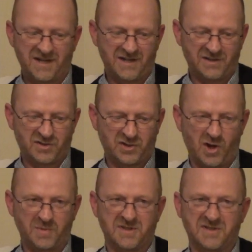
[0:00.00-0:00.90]
It
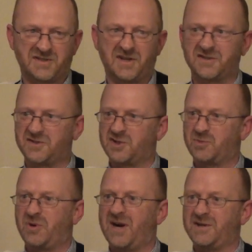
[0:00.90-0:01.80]
stops and it starts to
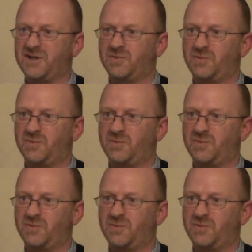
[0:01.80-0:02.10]
sprout its